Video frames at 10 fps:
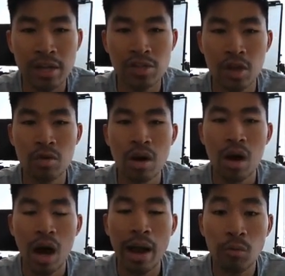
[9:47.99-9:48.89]
So
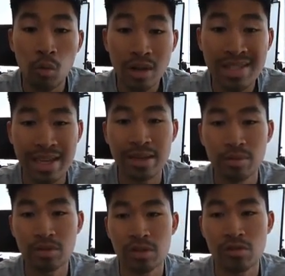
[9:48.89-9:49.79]
I was
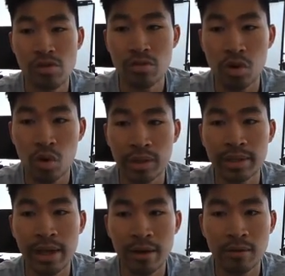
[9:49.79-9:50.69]
able to grow Recording
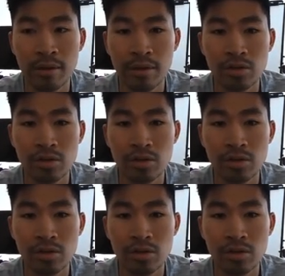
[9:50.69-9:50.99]
Now